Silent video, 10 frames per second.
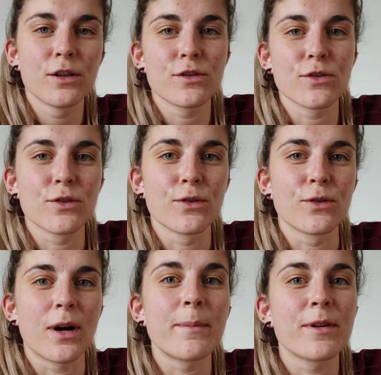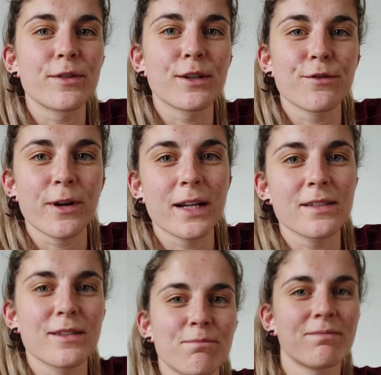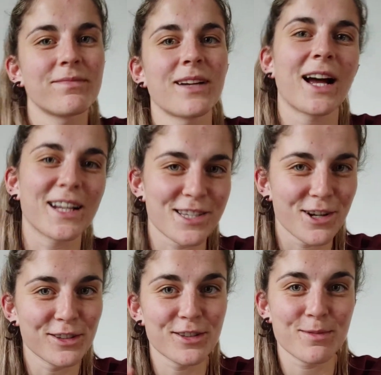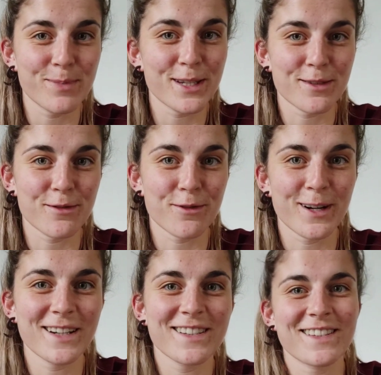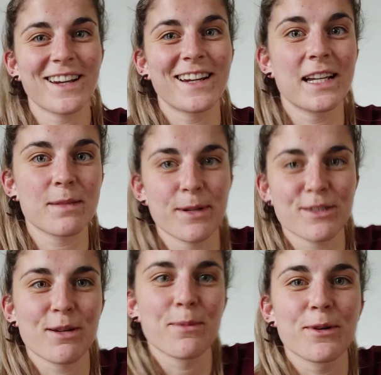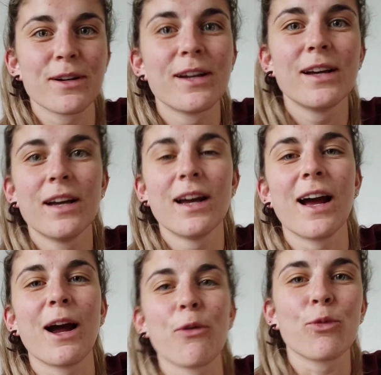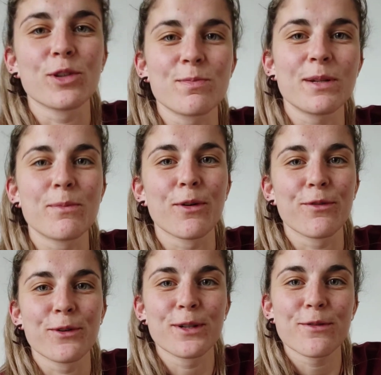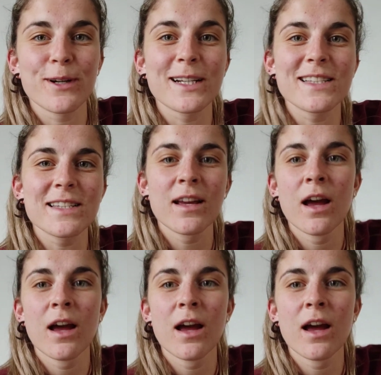So I'm living in France. I start to speak some French. I guess by summer I will speak more fluent French.